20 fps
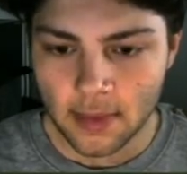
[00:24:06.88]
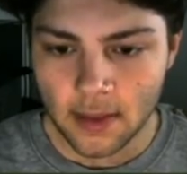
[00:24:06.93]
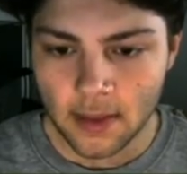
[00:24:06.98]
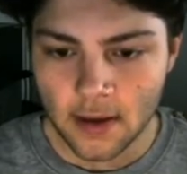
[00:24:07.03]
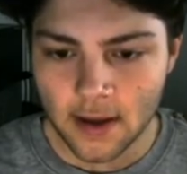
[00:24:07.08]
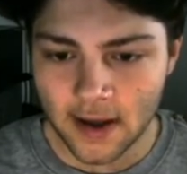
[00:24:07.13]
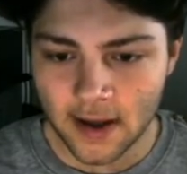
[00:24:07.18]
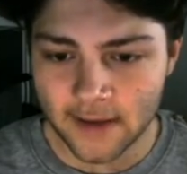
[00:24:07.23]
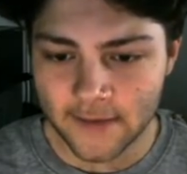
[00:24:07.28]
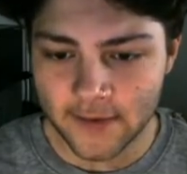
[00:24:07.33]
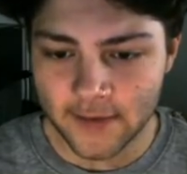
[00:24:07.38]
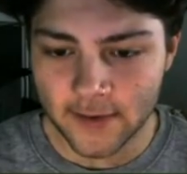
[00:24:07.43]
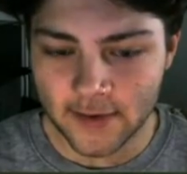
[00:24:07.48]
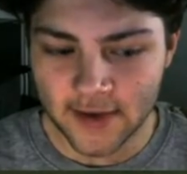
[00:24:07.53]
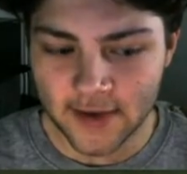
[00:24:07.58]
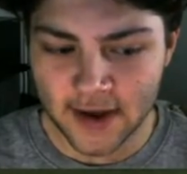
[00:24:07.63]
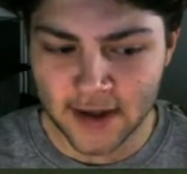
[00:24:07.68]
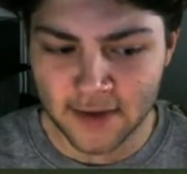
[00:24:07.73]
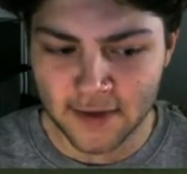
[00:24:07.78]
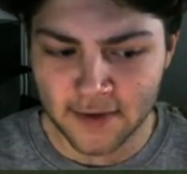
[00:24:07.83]
Comfortable
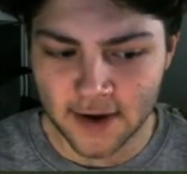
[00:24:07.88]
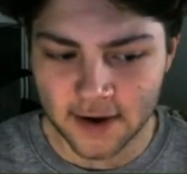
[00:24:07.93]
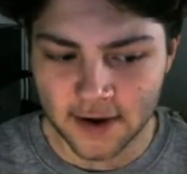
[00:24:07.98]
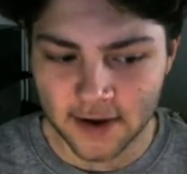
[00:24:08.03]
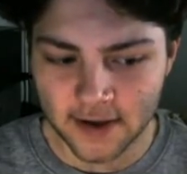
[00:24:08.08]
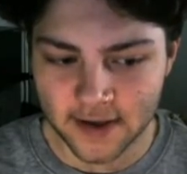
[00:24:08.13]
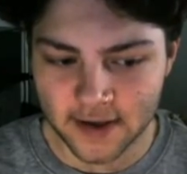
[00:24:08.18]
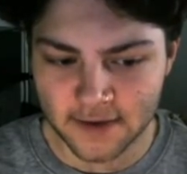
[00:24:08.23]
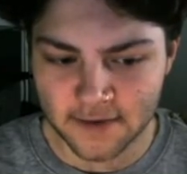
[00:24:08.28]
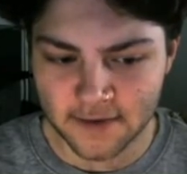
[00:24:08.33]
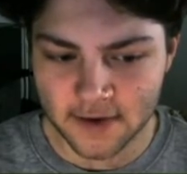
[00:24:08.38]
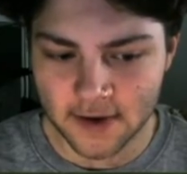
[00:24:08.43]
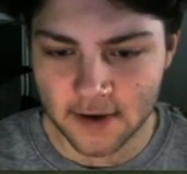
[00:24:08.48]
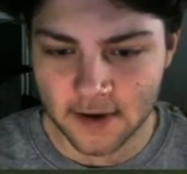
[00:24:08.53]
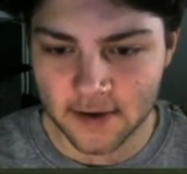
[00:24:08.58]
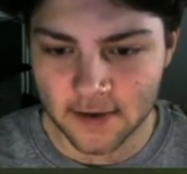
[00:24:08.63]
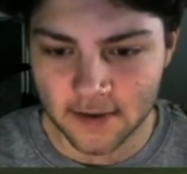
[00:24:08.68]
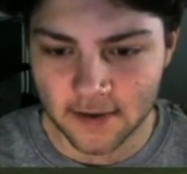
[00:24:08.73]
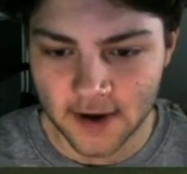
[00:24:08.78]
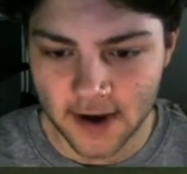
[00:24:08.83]
sending the runner because I really
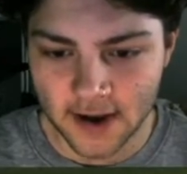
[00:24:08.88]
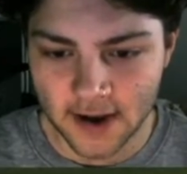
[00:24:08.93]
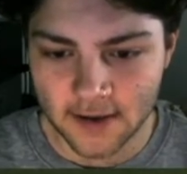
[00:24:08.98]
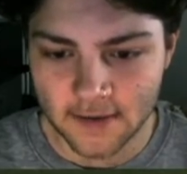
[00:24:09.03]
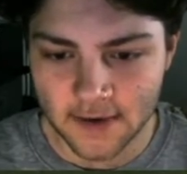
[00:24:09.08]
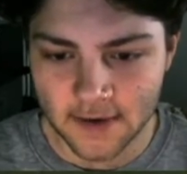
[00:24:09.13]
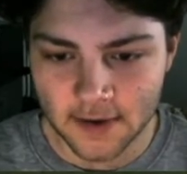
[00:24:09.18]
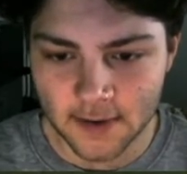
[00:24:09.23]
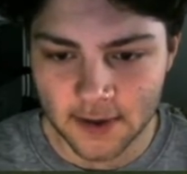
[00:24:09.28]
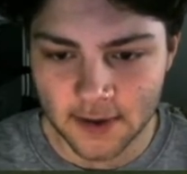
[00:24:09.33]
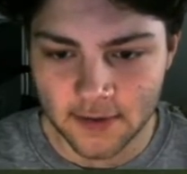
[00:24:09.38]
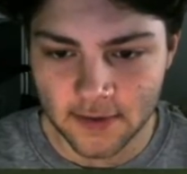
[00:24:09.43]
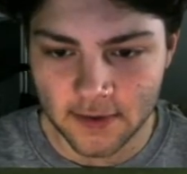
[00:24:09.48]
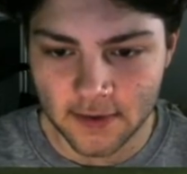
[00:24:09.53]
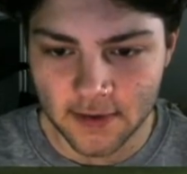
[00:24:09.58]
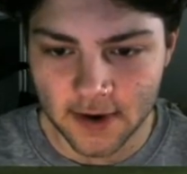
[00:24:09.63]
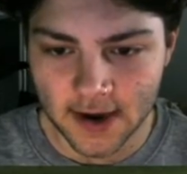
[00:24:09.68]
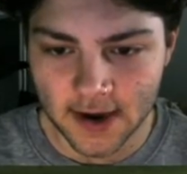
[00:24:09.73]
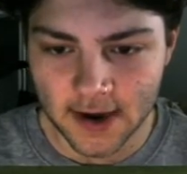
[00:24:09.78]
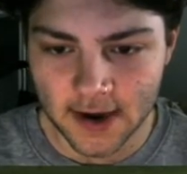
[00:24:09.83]
don't strike out very much
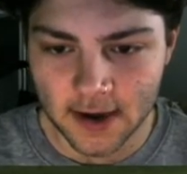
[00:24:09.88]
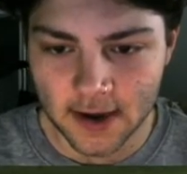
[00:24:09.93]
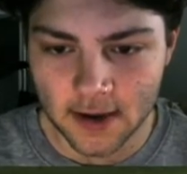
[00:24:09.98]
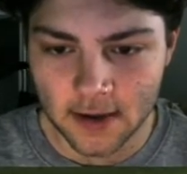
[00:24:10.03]
with Craig.